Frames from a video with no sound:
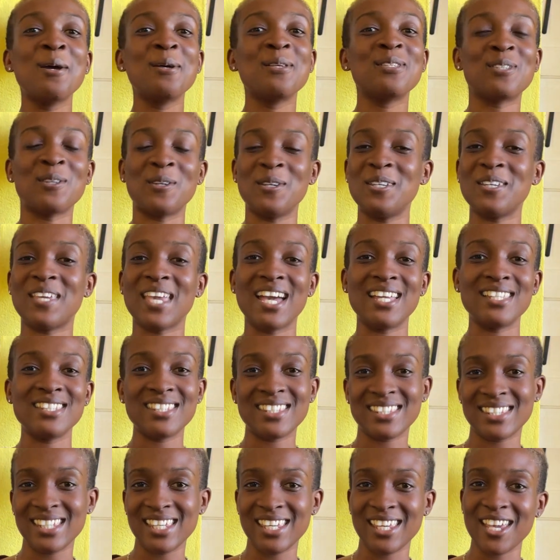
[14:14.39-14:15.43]
so you can
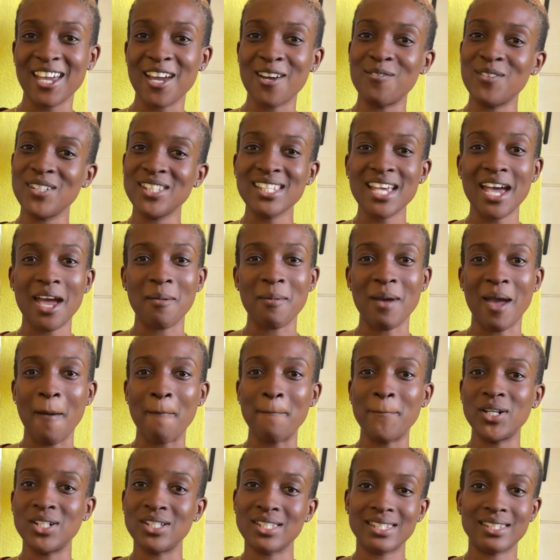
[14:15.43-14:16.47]
see every time I
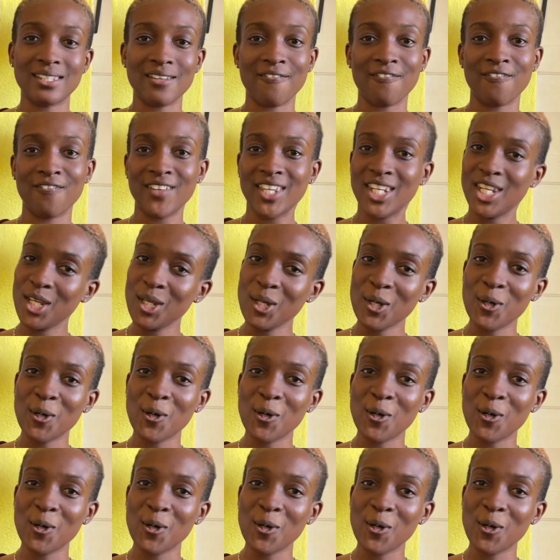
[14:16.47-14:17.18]
post a video,